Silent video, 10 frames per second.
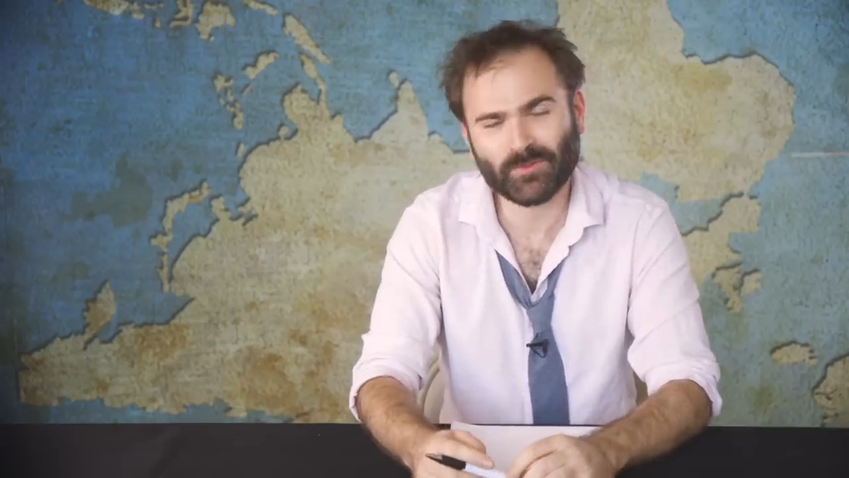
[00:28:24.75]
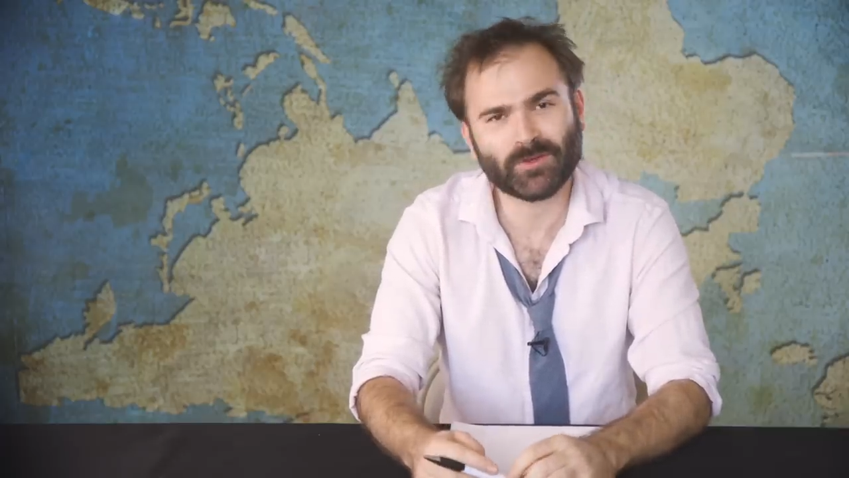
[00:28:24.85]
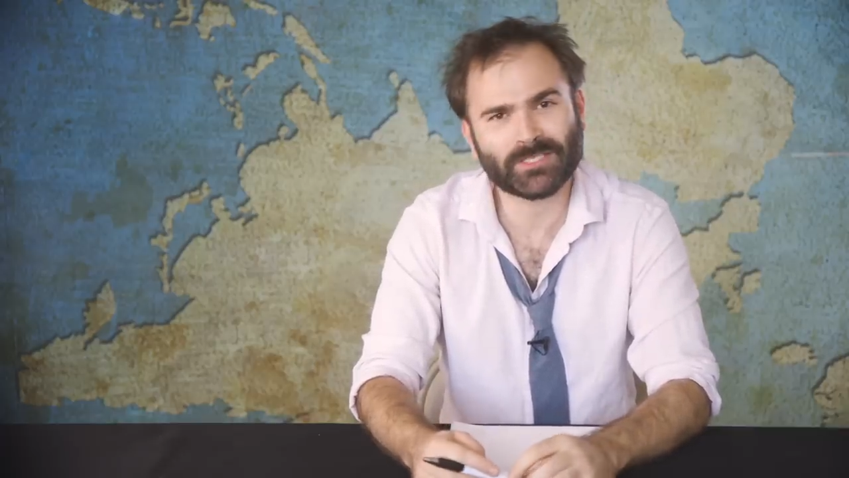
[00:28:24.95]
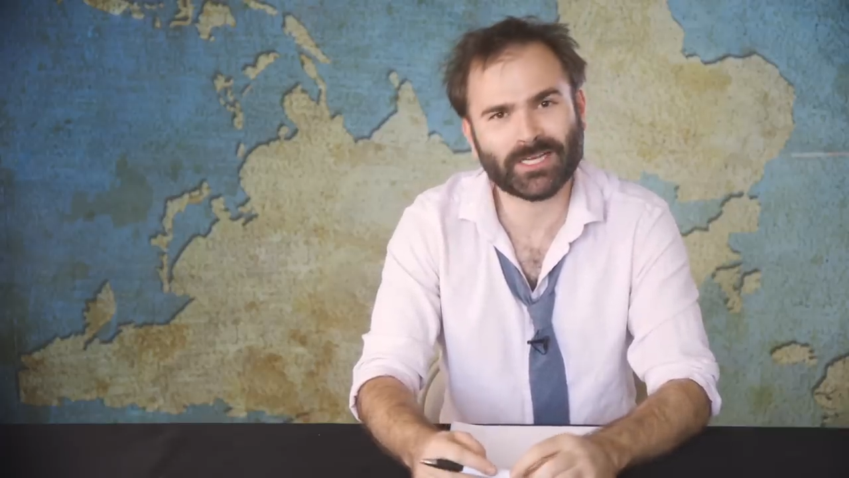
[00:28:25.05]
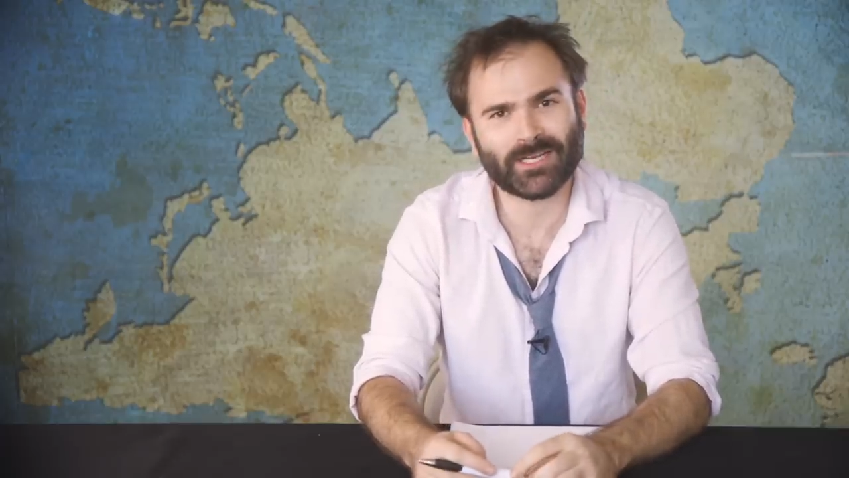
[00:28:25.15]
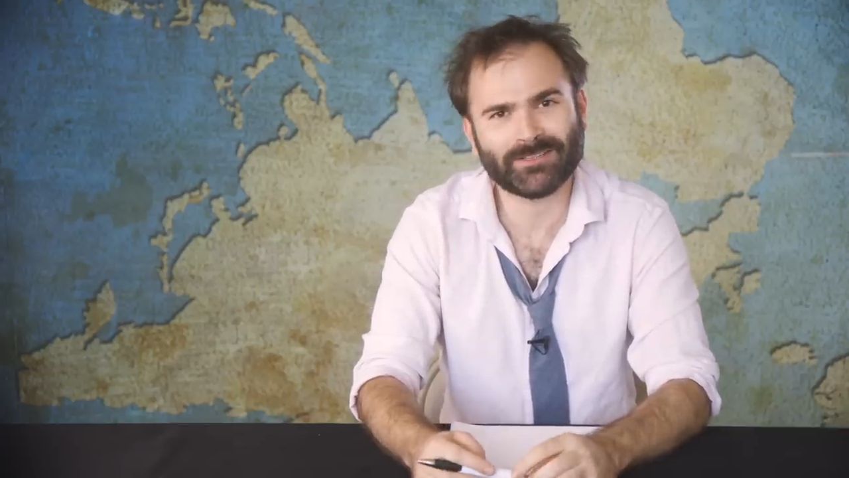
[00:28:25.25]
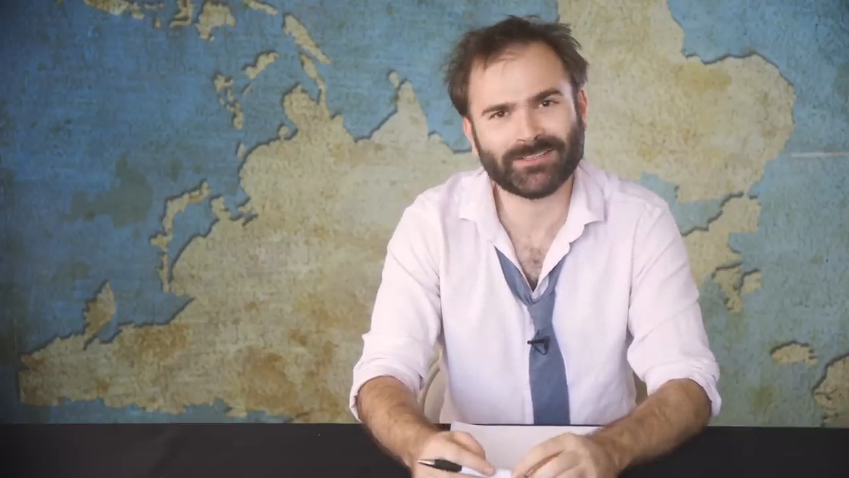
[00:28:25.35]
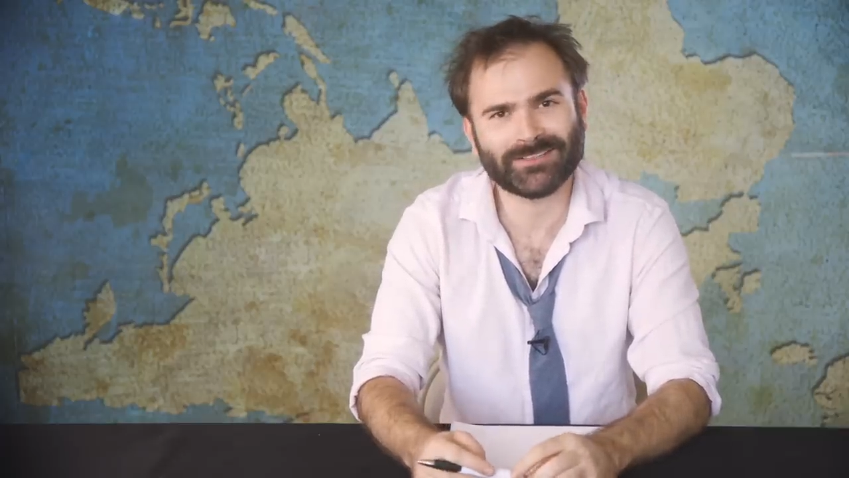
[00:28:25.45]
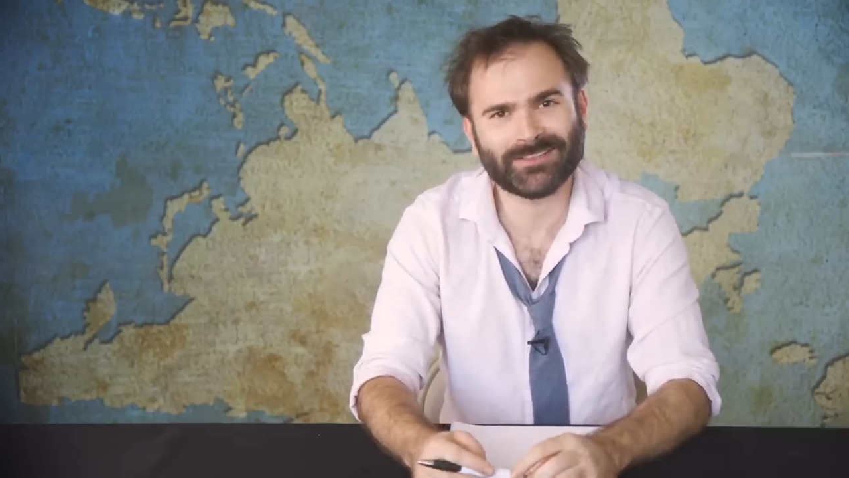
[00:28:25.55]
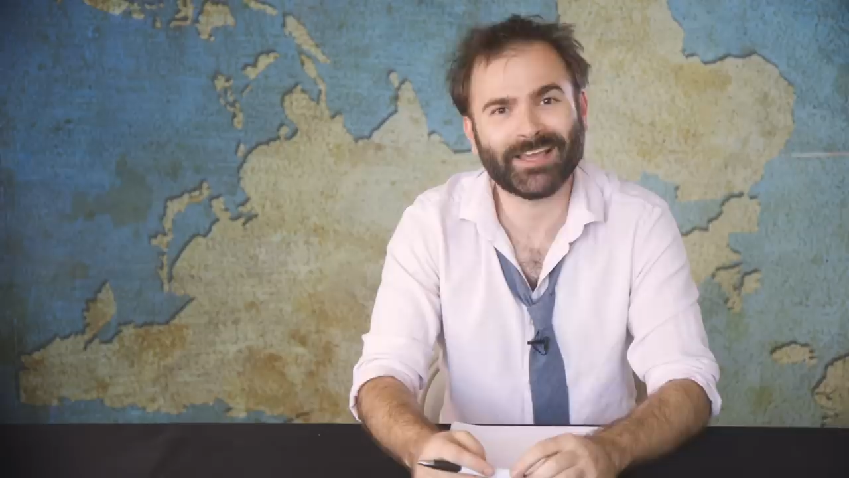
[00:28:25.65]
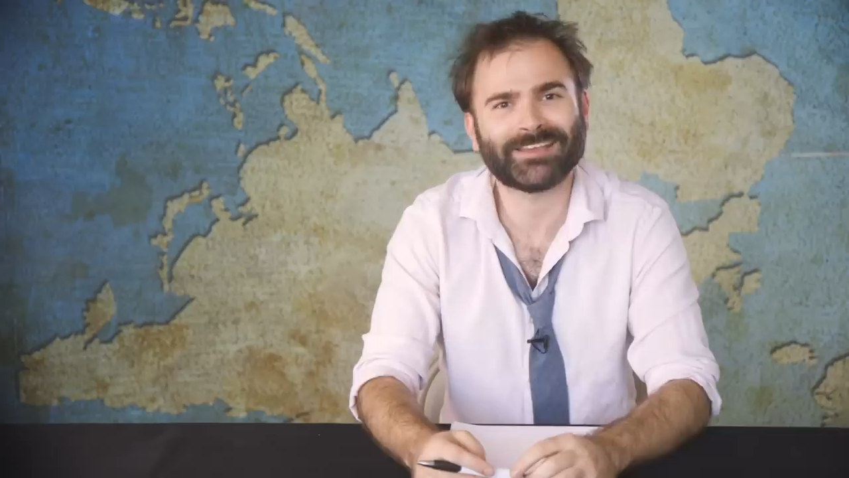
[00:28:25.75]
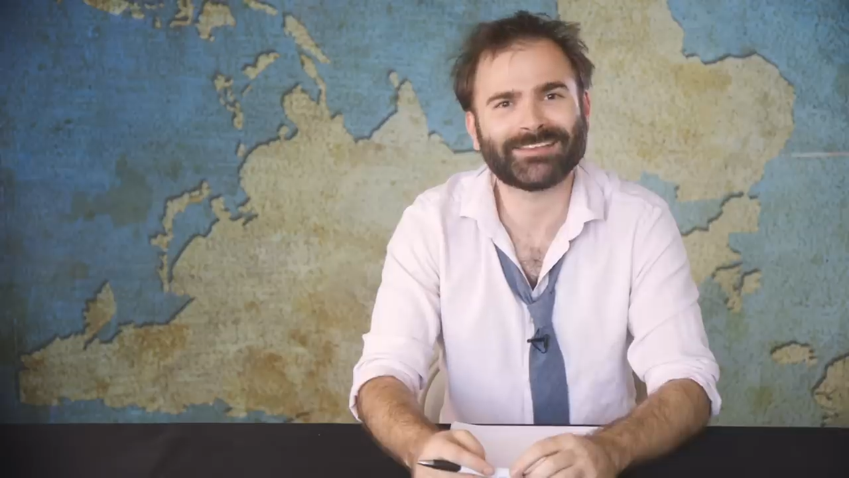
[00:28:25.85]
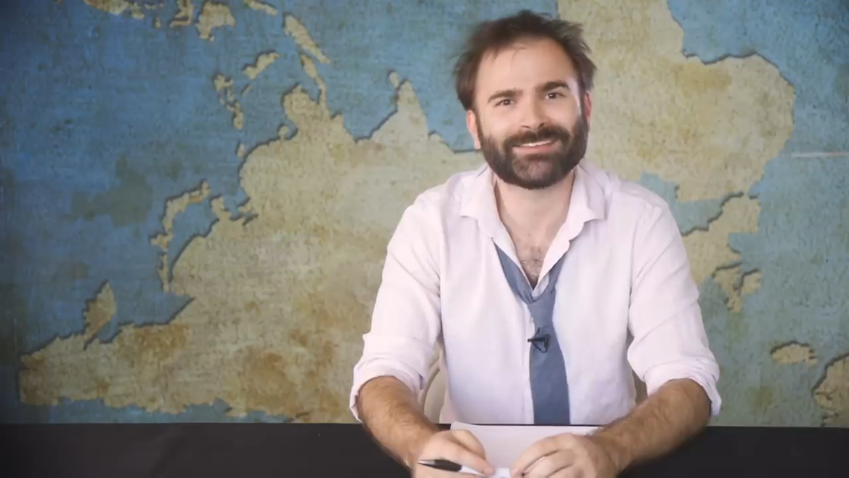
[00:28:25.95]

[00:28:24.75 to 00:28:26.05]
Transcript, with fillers: to our channel and like